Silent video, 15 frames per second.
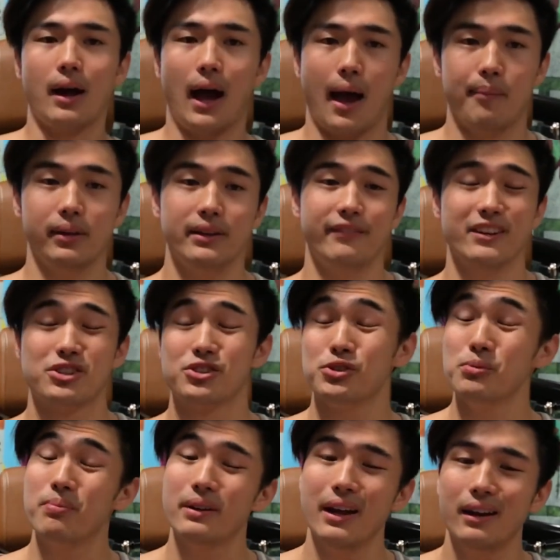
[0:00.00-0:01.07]
I believe it's
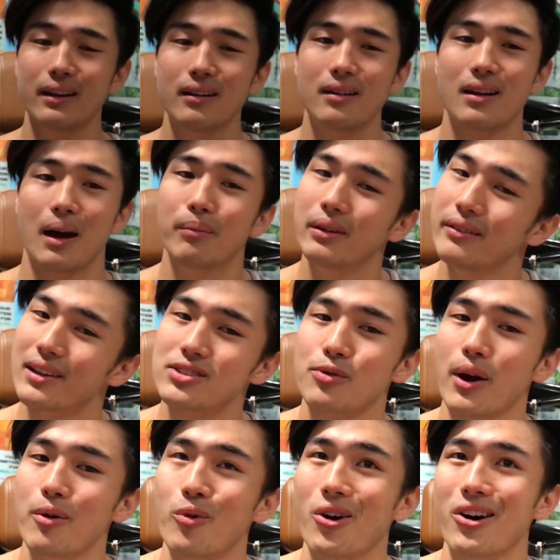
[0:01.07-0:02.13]
supinated. I believe that's the
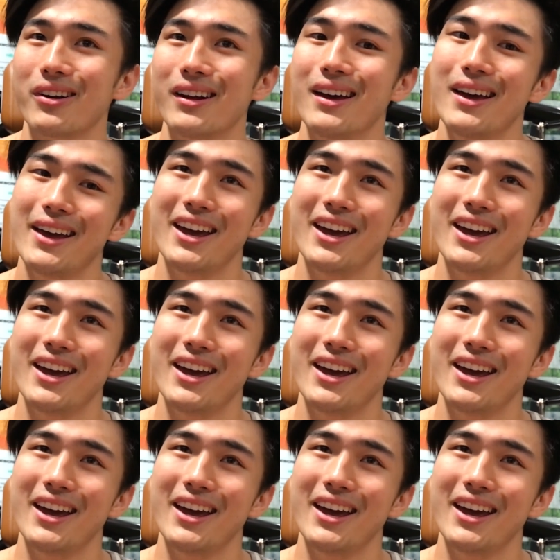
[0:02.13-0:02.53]
right word.